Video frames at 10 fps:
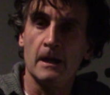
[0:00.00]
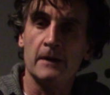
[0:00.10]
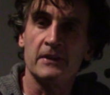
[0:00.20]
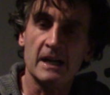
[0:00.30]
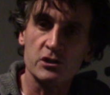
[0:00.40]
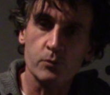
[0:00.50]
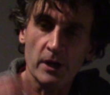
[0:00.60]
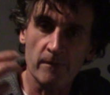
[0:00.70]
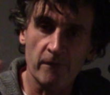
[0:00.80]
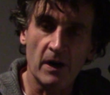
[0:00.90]
That's what
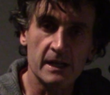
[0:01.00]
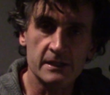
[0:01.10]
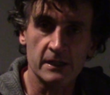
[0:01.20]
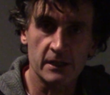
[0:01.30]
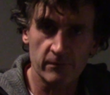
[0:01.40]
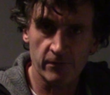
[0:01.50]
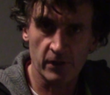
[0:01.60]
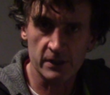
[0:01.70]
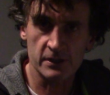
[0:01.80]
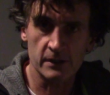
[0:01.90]
I'm fighting,
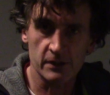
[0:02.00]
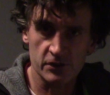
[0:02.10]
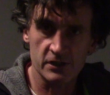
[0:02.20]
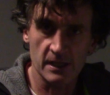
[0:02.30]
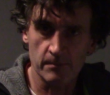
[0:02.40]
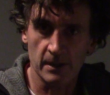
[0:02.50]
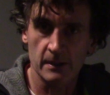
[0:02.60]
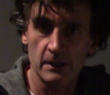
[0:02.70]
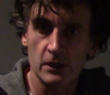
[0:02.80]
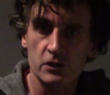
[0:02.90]
confronting the stigma.
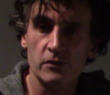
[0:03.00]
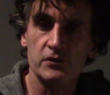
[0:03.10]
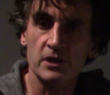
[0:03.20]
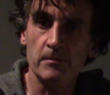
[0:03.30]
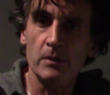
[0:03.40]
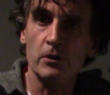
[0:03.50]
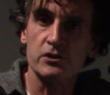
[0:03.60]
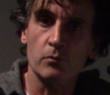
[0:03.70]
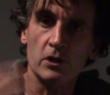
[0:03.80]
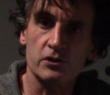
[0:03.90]
So if somebody wants
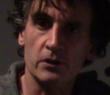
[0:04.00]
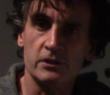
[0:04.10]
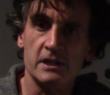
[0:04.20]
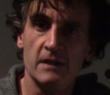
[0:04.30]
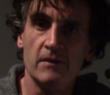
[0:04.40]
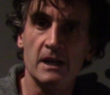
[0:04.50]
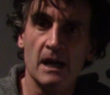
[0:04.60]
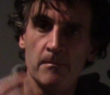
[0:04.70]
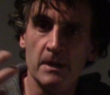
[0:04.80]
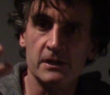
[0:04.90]
to watch on TV
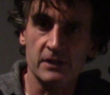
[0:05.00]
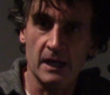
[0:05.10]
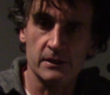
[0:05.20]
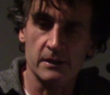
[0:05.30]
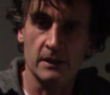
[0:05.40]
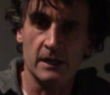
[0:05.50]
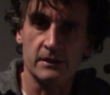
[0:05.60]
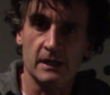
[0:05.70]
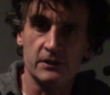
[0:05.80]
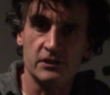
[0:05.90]
and makes that
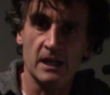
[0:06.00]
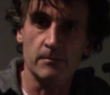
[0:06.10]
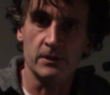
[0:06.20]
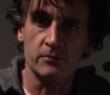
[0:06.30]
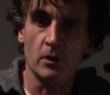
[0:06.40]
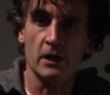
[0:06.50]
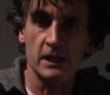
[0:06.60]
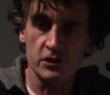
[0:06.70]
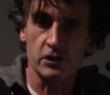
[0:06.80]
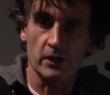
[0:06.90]
statement, well,
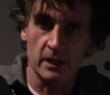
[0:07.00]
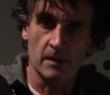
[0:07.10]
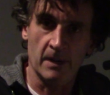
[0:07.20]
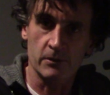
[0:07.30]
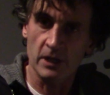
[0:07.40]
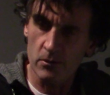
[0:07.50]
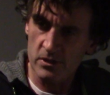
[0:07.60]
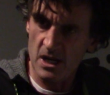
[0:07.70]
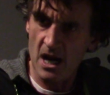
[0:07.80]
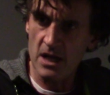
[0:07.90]
he's got to come out, how
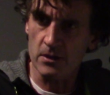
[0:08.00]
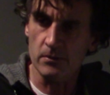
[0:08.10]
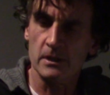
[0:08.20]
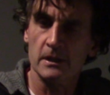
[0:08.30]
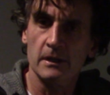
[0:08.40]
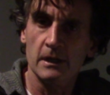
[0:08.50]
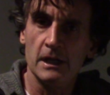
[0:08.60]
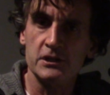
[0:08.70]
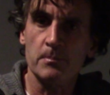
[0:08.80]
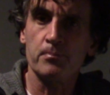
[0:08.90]
dare you?
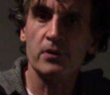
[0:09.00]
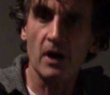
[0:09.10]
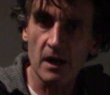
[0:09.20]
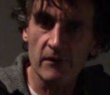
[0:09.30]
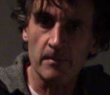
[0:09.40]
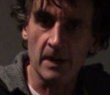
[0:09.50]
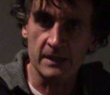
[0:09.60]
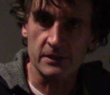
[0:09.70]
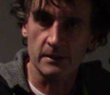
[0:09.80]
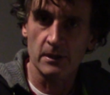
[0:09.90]
It's a private
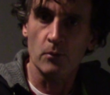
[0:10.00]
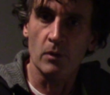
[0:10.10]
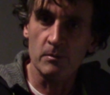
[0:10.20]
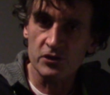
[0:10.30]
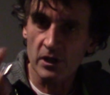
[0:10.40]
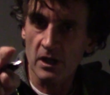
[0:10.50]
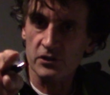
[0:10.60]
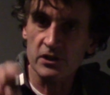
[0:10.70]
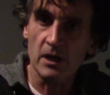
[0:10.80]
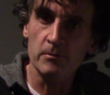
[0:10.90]
matter. When was the last
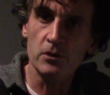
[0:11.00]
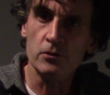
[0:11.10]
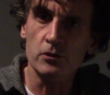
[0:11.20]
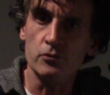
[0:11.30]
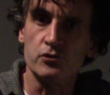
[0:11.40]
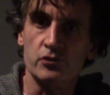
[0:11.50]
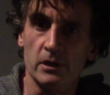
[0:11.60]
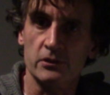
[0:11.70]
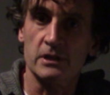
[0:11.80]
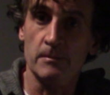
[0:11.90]
time you used
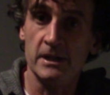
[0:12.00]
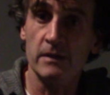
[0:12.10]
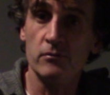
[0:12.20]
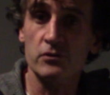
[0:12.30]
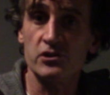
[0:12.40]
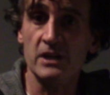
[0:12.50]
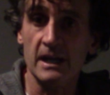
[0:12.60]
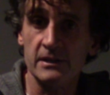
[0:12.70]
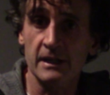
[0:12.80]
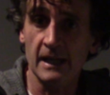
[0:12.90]
drugs? Let me give you a
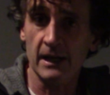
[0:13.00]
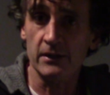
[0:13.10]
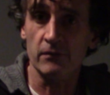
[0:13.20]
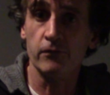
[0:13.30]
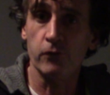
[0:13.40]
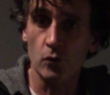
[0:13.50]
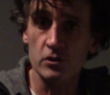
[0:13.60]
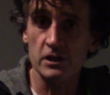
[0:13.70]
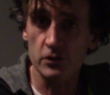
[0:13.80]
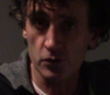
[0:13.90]
stat in Canada.
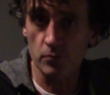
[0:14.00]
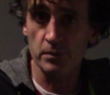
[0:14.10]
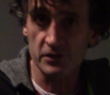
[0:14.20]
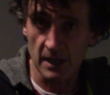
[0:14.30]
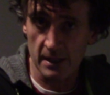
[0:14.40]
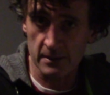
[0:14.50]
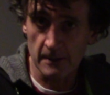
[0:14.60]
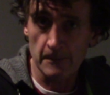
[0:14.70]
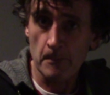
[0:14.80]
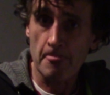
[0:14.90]
42%
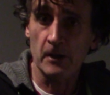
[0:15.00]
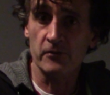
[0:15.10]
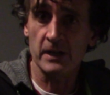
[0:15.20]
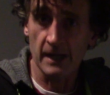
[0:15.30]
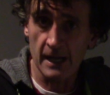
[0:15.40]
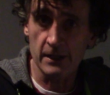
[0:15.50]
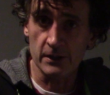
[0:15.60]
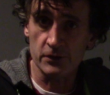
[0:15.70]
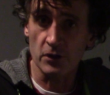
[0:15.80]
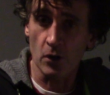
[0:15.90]
of
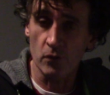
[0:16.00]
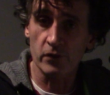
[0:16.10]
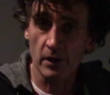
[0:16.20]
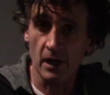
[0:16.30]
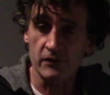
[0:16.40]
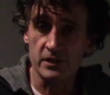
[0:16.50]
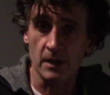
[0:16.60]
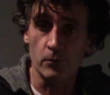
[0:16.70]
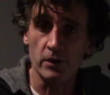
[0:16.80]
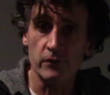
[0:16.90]
Canadians over a
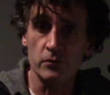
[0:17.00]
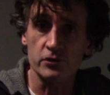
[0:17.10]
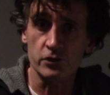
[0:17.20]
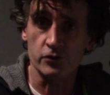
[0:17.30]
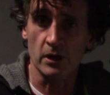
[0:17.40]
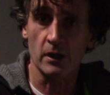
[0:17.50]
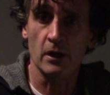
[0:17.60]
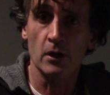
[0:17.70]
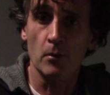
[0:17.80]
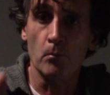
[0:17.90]
lifetime would have used a drug
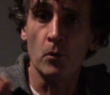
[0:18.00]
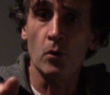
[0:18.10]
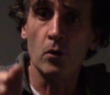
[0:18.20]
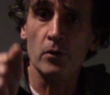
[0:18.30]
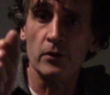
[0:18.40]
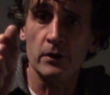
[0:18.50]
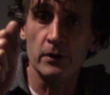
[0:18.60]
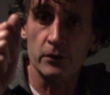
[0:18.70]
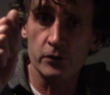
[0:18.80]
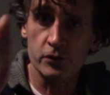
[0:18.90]
more than
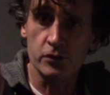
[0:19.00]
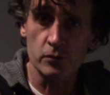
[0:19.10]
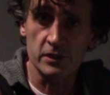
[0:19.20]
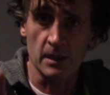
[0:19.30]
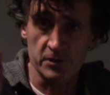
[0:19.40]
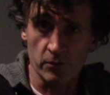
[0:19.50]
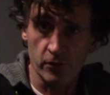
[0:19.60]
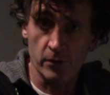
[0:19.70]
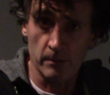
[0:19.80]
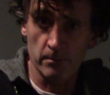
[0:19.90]
2 times, so
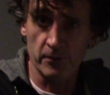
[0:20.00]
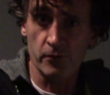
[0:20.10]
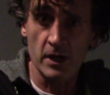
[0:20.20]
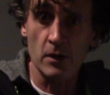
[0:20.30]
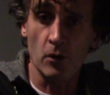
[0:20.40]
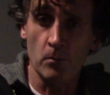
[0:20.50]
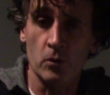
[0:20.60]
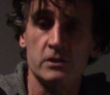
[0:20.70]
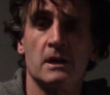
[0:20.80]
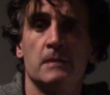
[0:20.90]
3 or more
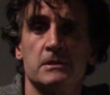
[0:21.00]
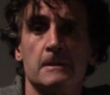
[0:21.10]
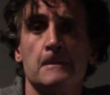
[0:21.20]
times